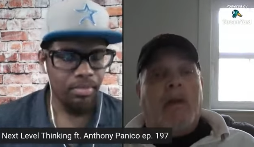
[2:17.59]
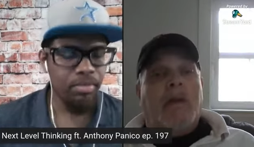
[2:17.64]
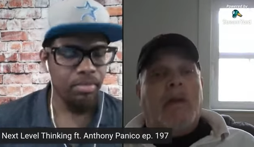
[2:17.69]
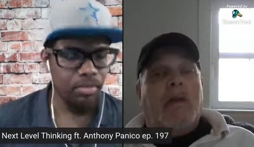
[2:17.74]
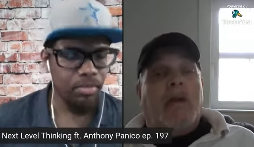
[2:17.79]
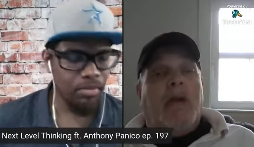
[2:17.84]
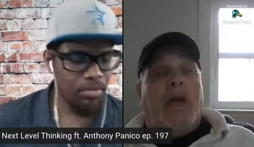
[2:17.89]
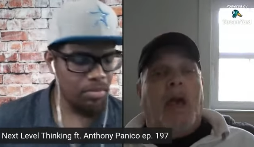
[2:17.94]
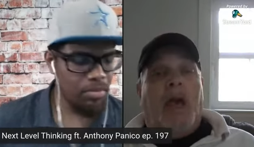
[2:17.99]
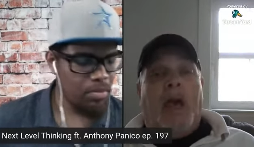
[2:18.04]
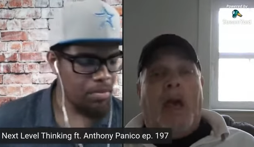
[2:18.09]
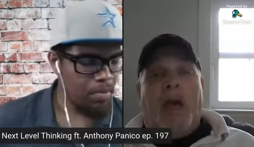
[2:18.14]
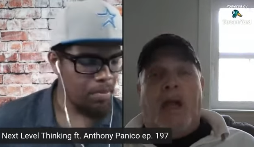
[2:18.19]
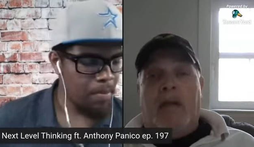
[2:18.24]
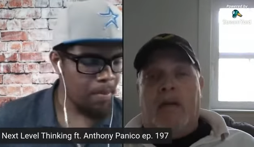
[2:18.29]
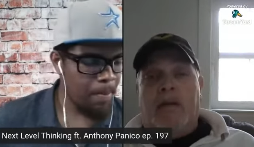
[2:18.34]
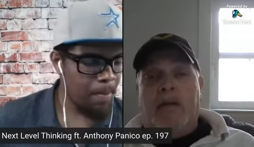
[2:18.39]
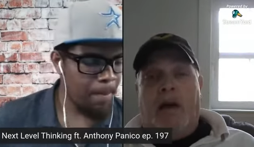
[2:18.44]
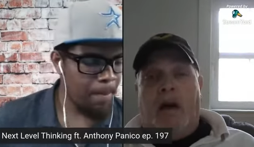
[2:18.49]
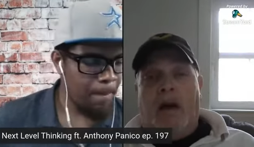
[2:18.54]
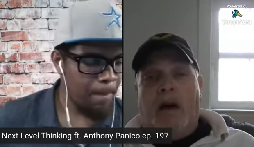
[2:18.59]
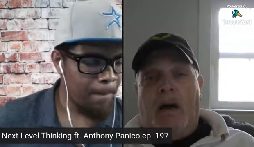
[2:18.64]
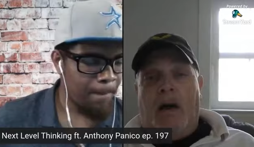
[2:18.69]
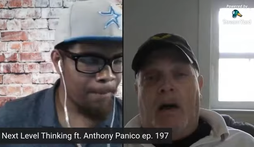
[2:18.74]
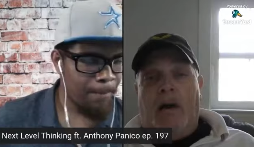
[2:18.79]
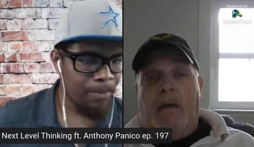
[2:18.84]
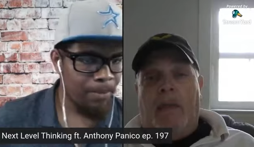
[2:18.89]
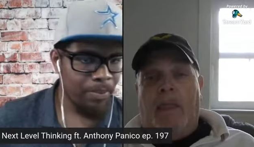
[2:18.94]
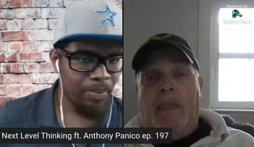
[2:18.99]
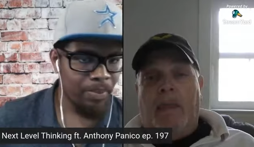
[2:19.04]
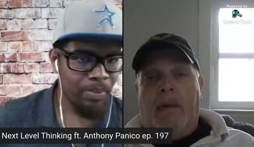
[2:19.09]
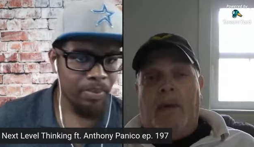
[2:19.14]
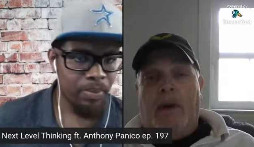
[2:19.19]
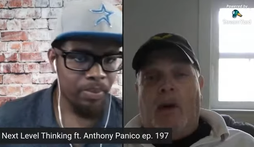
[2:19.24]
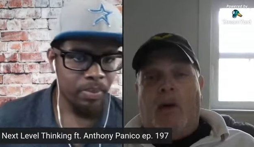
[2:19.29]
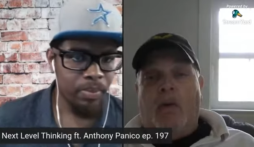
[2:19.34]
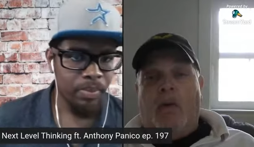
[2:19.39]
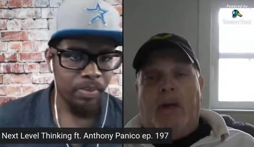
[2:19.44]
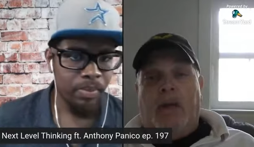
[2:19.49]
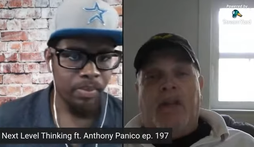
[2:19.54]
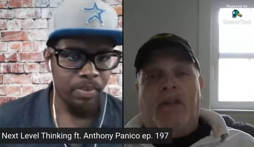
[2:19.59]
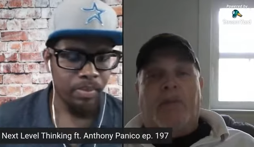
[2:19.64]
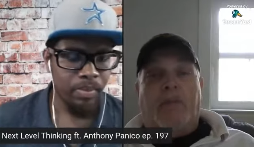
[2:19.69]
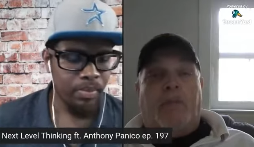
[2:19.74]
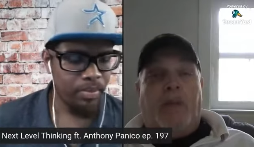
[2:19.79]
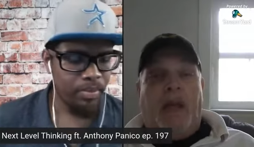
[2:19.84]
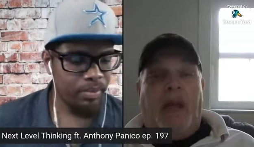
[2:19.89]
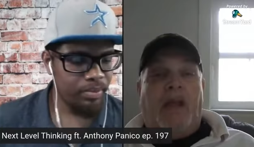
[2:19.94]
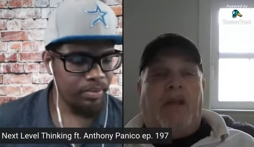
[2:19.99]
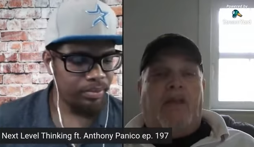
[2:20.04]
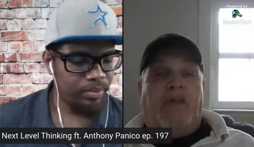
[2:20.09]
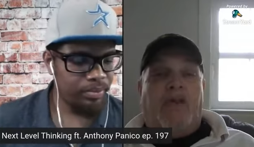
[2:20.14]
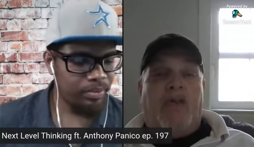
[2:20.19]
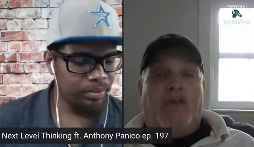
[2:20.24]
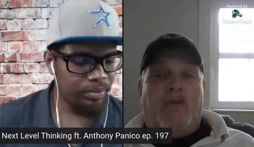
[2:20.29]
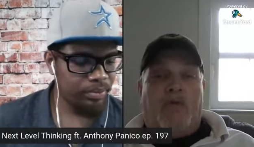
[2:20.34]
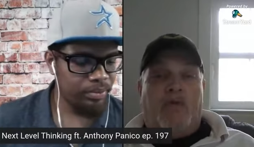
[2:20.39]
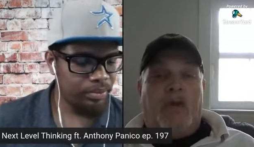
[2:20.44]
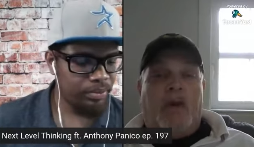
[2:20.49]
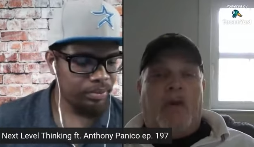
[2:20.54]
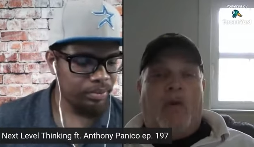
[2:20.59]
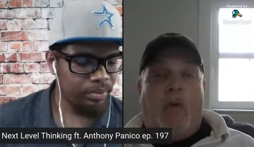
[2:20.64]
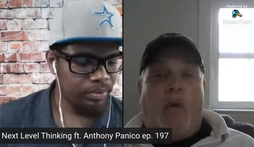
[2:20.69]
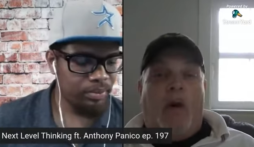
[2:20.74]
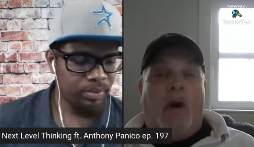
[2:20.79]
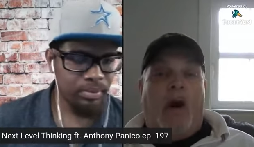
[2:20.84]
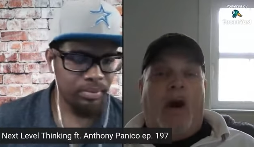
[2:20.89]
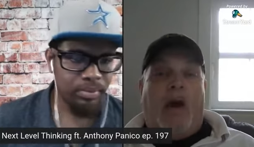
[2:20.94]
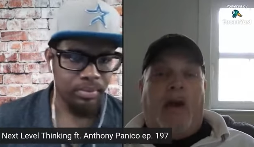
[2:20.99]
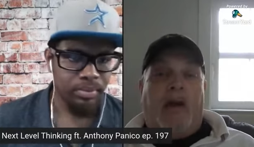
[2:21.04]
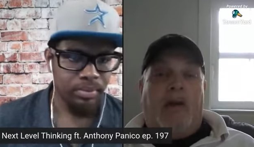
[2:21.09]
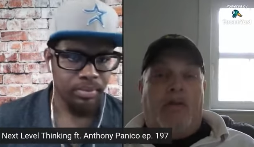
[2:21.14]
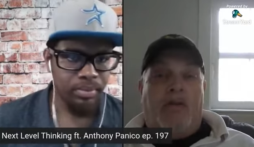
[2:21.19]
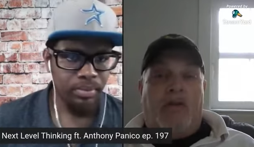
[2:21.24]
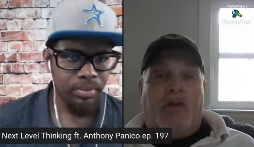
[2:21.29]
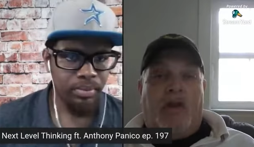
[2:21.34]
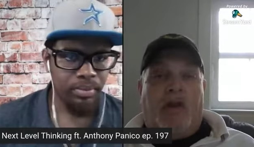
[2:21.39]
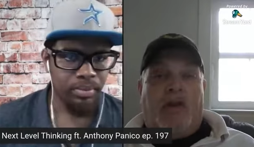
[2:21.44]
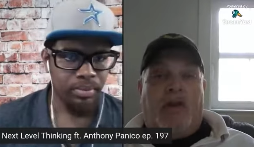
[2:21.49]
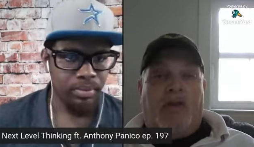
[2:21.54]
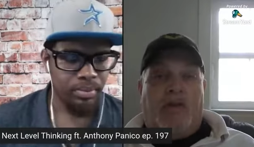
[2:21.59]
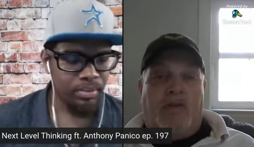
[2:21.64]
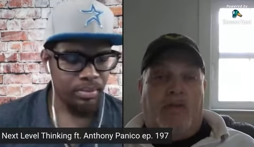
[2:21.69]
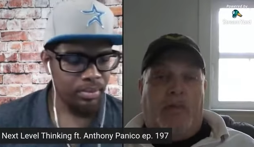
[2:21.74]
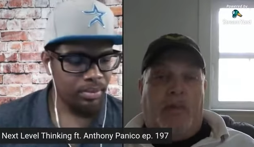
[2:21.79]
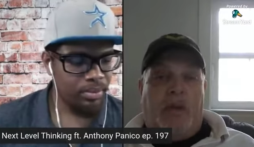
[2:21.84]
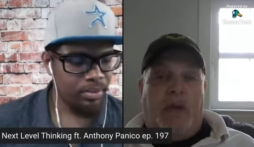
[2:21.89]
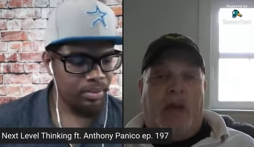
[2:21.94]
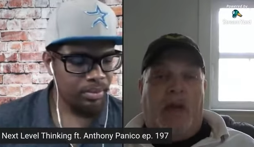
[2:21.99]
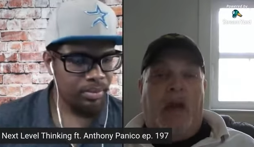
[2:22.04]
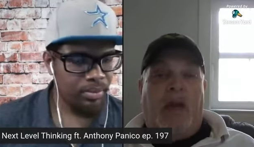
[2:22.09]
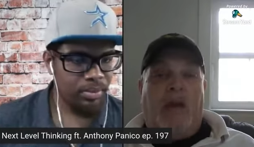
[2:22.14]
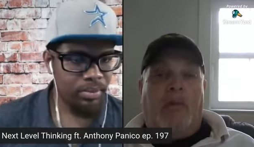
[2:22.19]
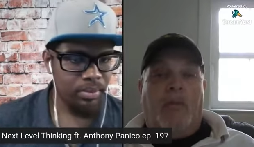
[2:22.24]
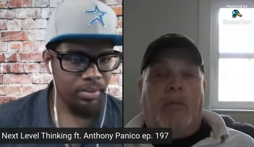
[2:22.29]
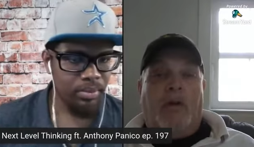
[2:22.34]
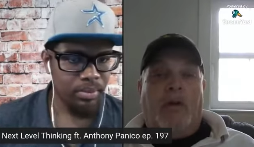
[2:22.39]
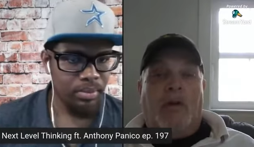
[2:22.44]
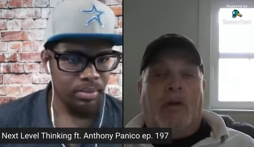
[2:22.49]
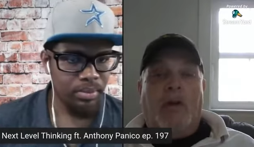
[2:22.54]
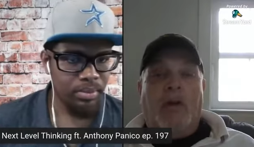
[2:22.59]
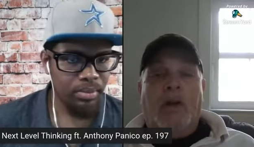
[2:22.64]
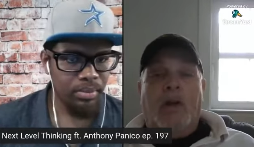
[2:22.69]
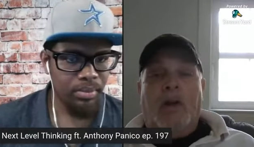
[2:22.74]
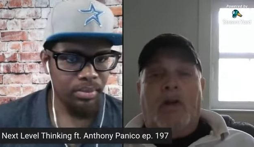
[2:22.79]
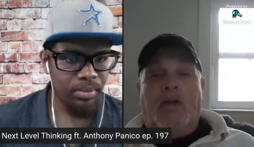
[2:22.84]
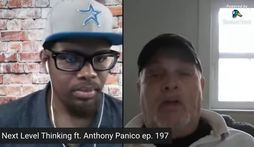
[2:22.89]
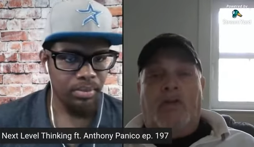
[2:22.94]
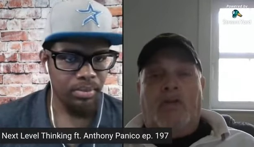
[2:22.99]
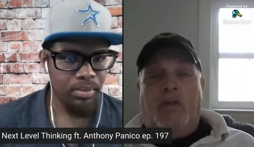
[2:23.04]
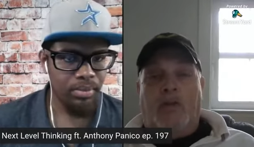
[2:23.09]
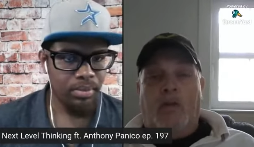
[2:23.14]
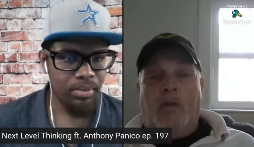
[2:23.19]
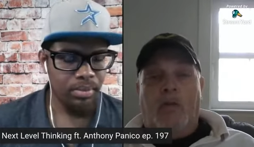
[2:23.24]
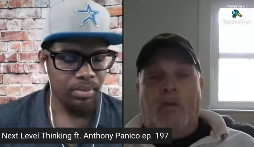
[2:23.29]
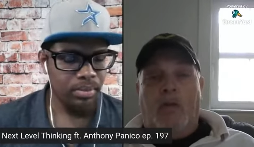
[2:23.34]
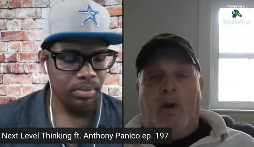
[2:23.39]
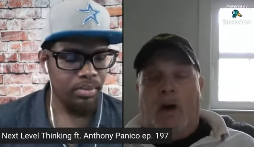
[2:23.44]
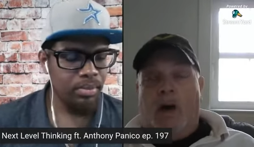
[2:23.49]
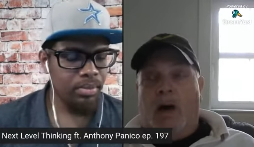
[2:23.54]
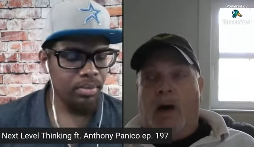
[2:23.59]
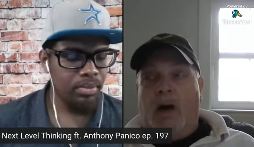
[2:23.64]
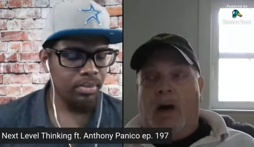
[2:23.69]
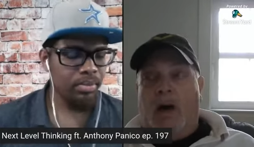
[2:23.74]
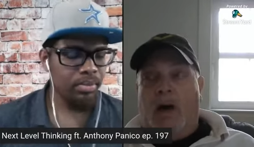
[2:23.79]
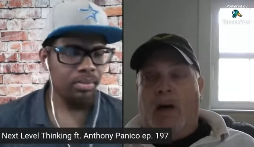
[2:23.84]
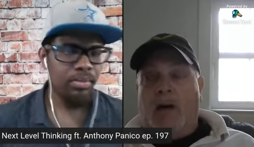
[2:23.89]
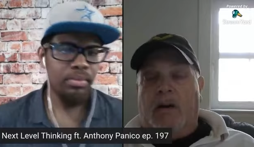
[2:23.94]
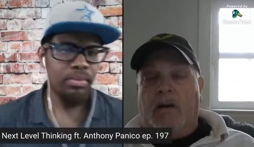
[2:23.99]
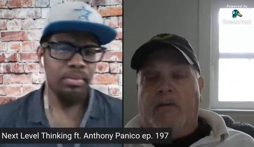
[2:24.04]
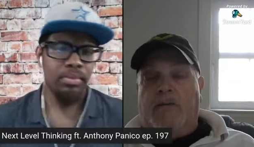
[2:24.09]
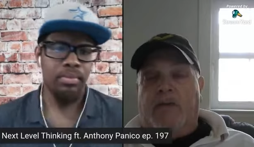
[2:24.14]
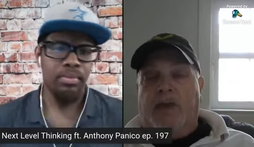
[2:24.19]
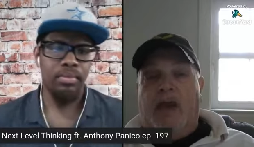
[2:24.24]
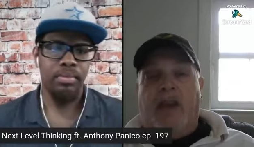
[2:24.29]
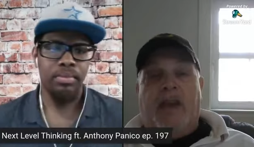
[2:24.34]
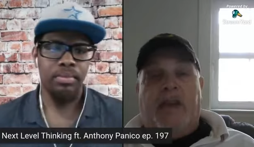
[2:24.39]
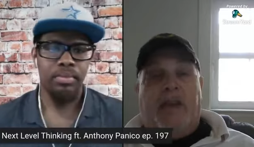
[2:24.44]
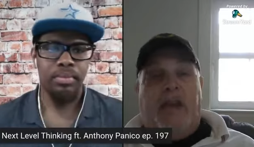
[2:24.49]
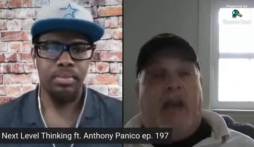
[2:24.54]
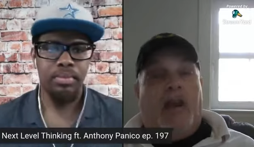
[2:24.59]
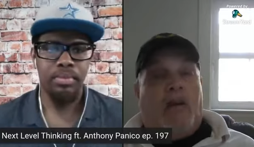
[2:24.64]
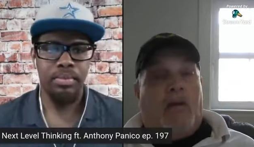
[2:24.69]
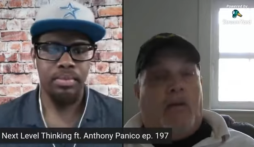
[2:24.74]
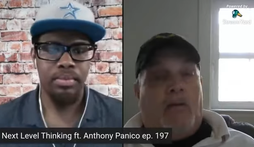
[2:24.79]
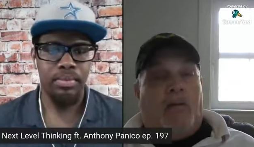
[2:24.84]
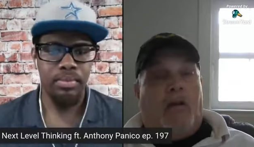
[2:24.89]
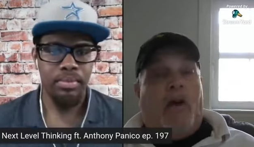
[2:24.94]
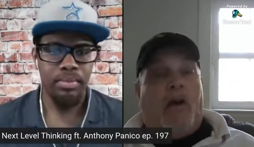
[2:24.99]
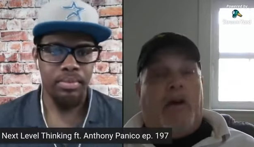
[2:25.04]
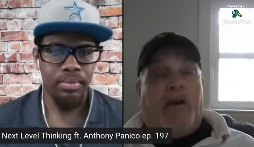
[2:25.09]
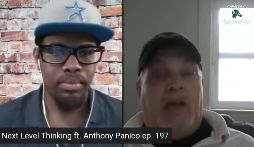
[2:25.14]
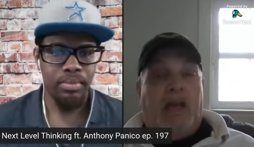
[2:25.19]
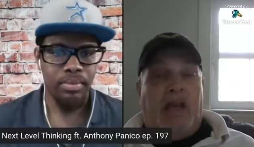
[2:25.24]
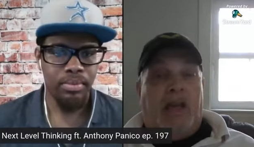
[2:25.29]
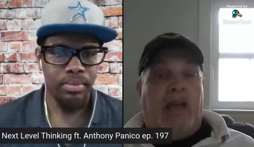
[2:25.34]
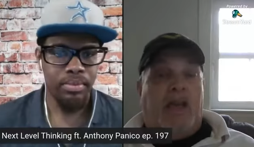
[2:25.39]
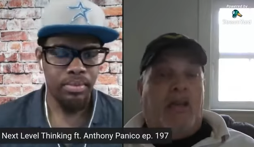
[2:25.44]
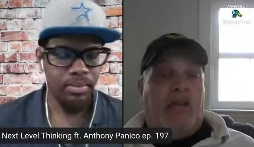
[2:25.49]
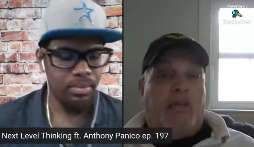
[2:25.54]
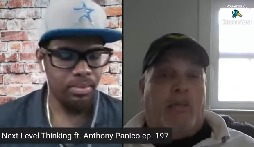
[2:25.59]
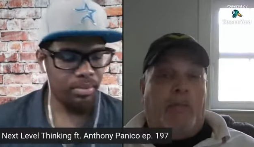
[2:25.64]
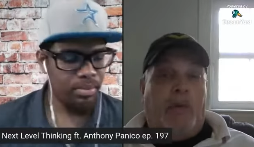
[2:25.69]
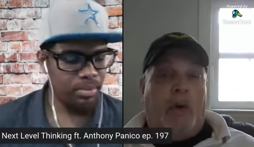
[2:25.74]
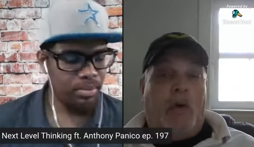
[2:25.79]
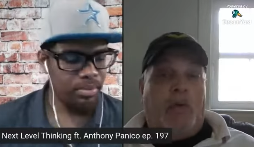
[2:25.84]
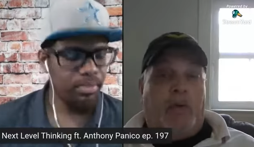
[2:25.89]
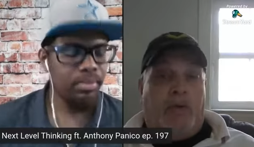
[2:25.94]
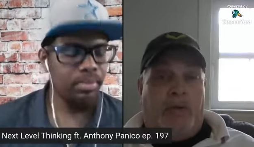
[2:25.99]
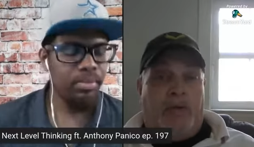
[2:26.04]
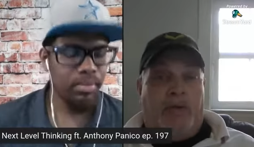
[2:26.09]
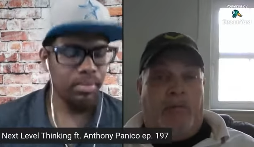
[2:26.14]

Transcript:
Speaker 1: Mm-hmm. And, uh, you know, independence requires us to be able to uh, take care of our needs both